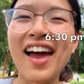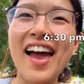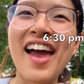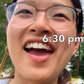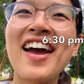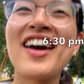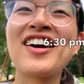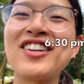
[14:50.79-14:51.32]

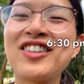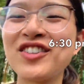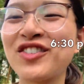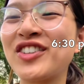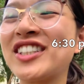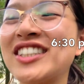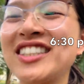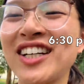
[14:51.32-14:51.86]
And
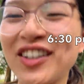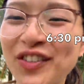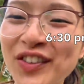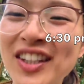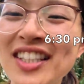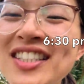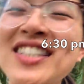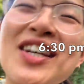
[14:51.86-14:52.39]
we're done
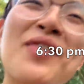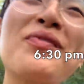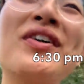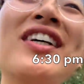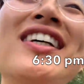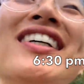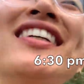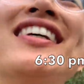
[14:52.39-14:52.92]
with the
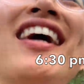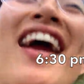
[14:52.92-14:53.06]
summer,